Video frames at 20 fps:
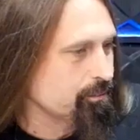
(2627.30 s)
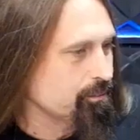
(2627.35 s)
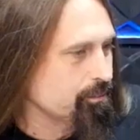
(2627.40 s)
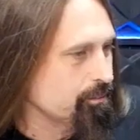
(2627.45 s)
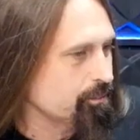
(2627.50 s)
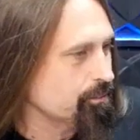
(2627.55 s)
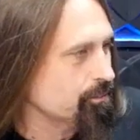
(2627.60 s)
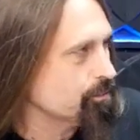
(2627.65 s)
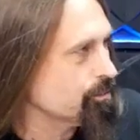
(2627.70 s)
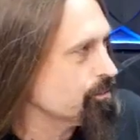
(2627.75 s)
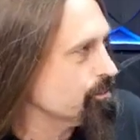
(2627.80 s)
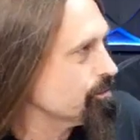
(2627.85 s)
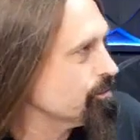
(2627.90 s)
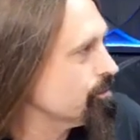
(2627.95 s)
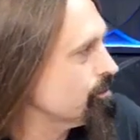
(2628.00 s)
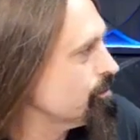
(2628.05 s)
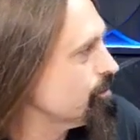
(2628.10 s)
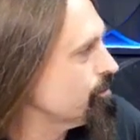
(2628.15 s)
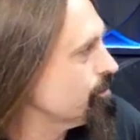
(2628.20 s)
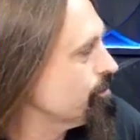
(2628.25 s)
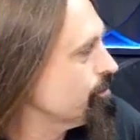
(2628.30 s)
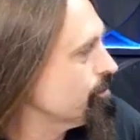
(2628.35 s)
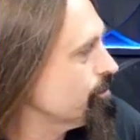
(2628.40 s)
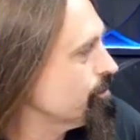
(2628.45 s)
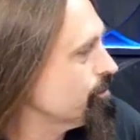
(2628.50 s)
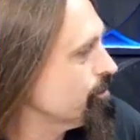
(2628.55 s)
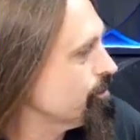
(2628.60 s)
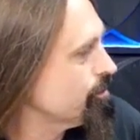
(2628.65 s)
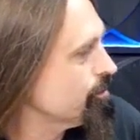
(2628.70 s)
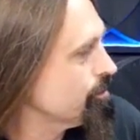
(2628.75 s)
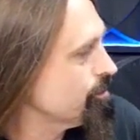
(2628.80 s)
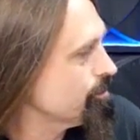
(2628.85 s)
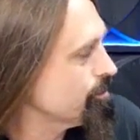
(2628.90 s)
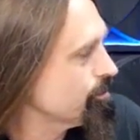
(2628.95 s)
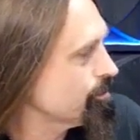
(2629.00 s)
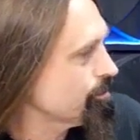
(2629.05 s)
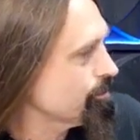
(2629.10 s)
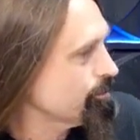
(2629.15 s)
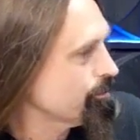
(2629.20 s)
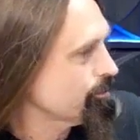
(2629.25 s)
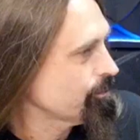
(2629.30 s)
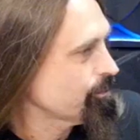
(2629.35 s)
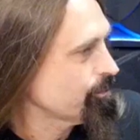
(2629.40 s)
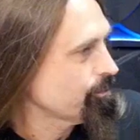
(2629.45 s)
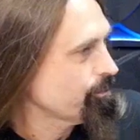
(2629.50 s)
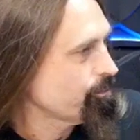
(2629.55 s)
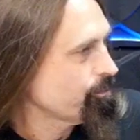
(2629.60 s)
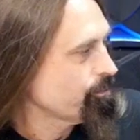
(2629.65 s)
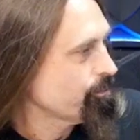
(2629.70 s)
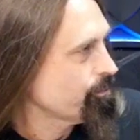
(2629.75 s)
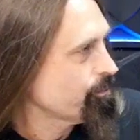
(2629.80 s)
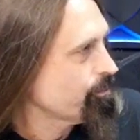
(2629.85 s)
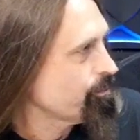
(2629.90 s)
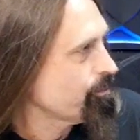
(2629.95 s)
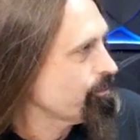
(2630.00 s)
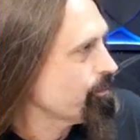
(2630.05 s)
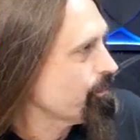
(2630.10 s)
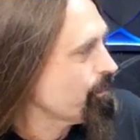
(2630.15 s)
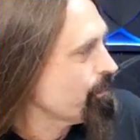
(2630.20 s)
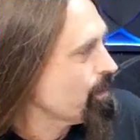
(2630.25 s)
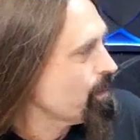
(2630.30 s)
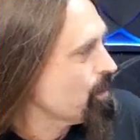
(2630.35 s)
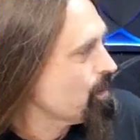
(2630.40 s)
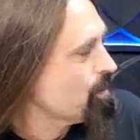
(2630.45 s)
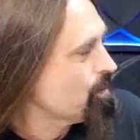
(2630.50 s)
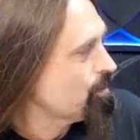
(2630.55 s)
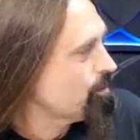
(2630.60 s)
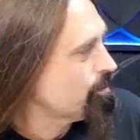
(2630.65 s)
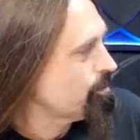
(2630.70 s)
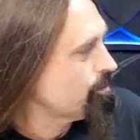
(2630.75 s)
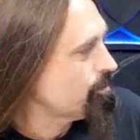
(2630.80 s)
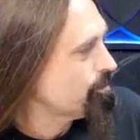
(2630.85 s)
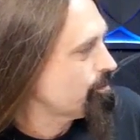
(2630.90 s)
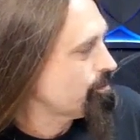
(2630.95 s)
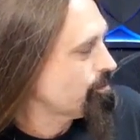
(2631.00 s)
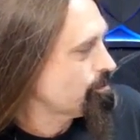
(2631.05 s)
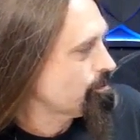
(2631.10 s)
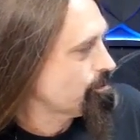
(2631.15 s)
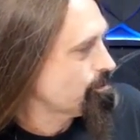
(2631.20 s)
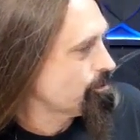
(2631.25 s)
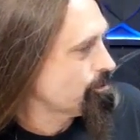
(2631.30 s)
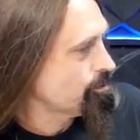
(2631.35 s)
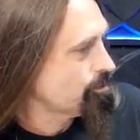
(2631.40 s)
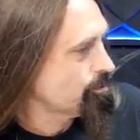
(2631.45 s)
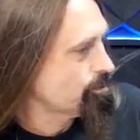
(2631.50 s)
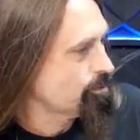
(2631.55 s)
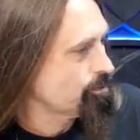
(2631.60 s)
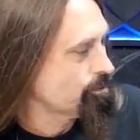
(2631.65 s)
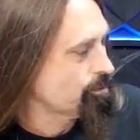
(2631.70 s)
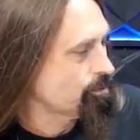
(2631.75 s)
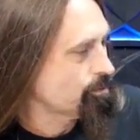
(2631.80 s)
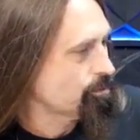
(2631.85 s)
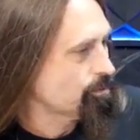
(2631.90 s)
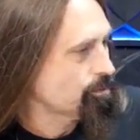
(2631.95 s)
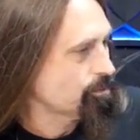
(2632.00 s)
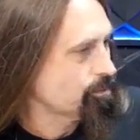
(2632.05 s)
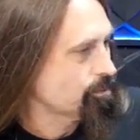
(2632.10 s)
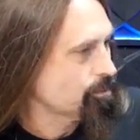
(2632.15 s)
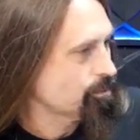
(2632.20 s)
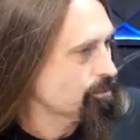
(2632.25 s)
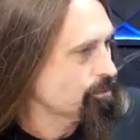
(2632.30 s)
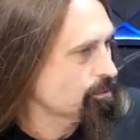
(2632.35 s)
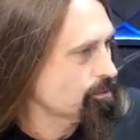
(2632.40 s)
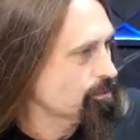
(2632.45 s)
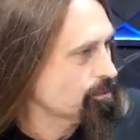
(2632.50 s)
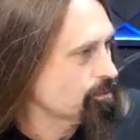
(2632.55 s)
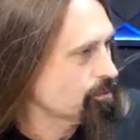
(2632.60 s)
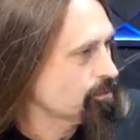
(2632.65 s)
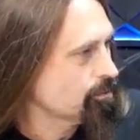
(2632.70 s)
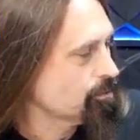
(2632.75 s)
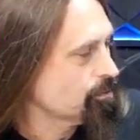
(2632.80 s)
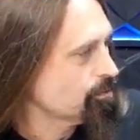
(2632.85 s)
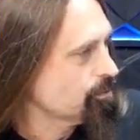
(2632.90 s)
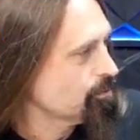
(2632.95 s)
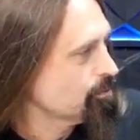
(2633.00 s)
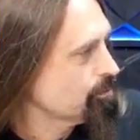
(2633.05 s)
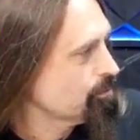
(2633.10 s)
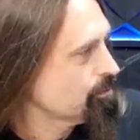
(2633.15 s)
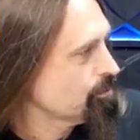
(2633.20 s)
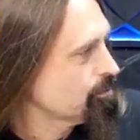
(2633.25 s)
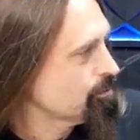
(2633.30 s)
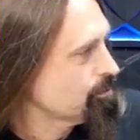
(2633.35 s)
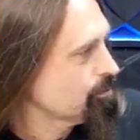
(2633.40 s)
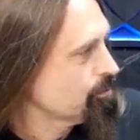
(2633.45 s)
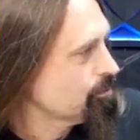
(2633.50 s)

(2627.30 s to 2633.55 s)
This person isn't speaking.